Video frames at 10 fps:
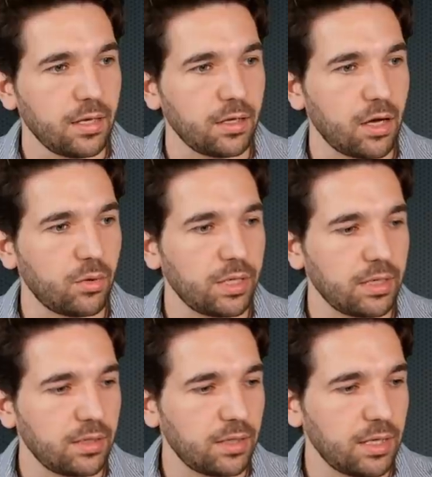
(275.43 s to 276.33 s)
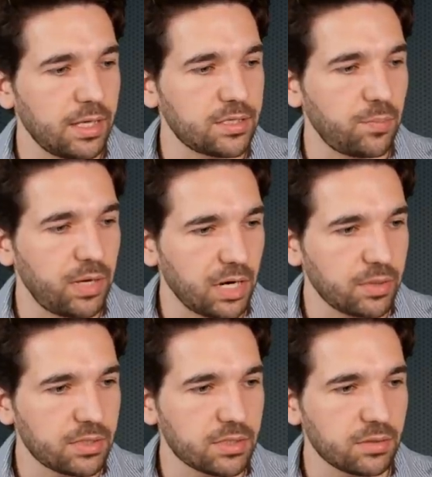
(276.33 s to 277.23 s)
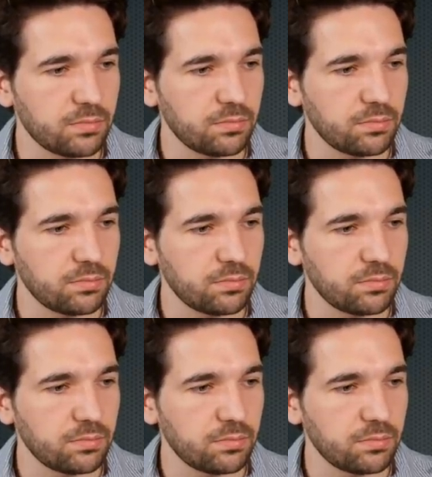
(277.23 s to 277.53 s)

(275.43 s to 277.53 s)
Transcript: you know, his appearance,